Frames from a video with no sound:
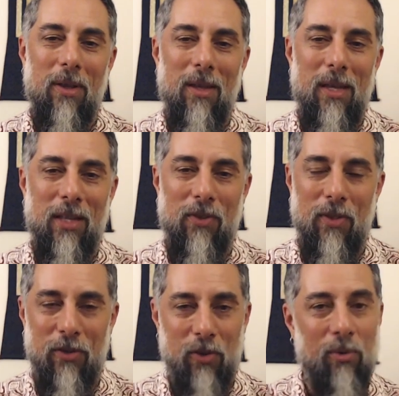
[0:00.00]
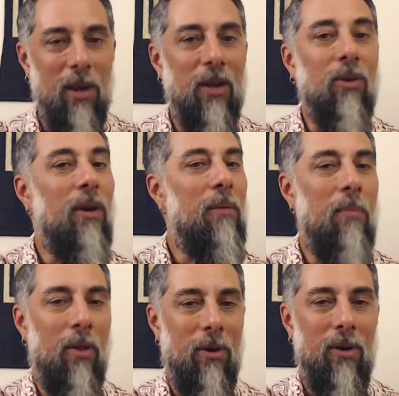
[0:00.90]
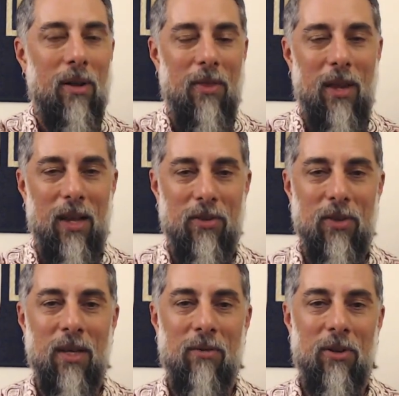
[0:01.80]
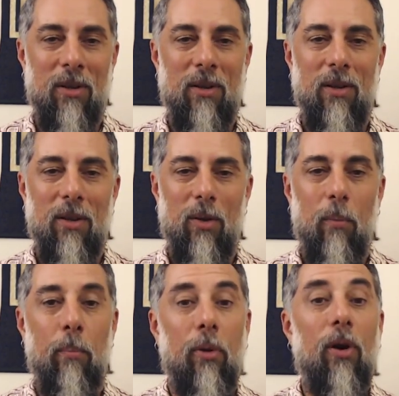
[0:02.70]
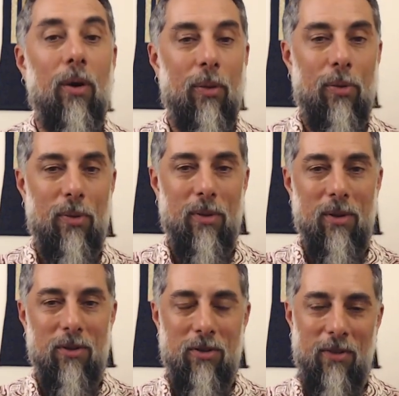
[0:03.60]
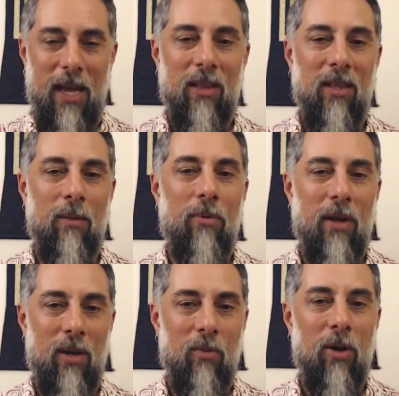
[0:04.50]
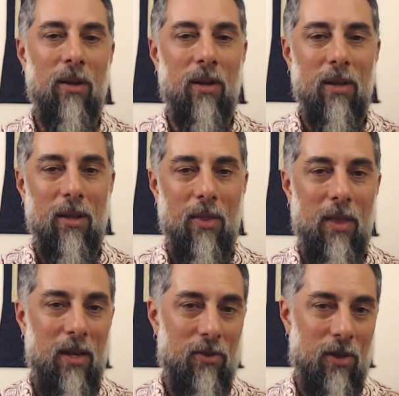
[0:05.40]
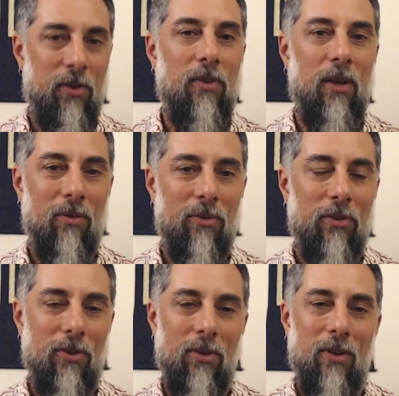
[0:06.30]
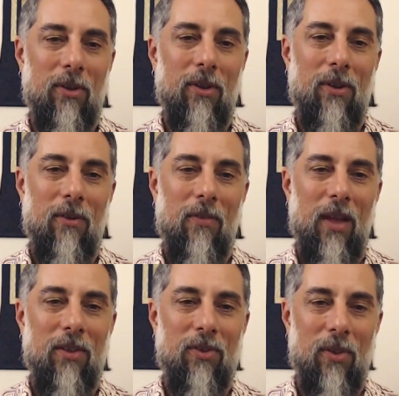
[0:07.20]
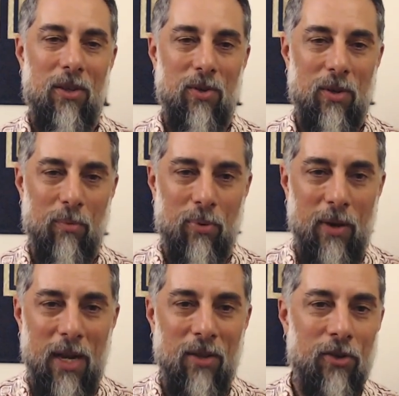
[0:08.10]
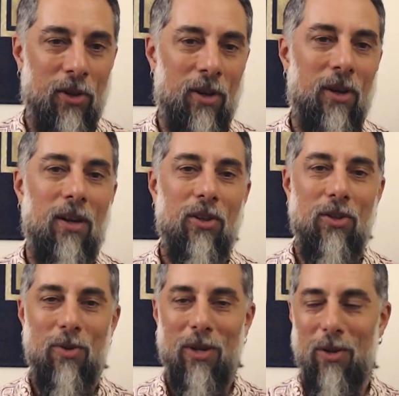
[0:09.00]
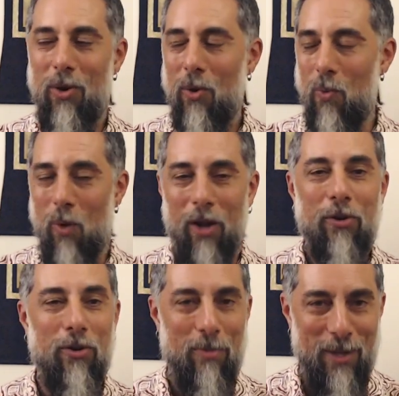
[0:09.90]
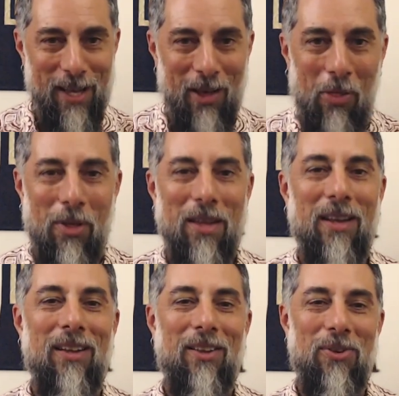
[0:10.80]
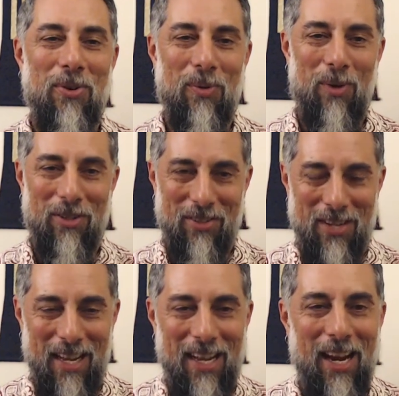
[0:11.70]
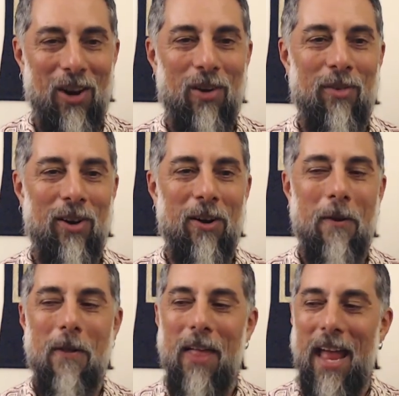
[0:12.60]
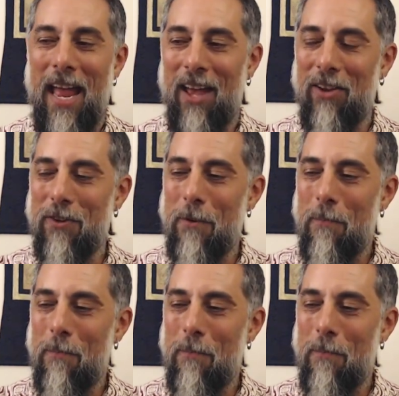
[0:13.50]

it's this great, great mother that has given birth to that liberated one that is ourselves. And so then you can praise her, you can want her to be healthy, you can want to take care of her. And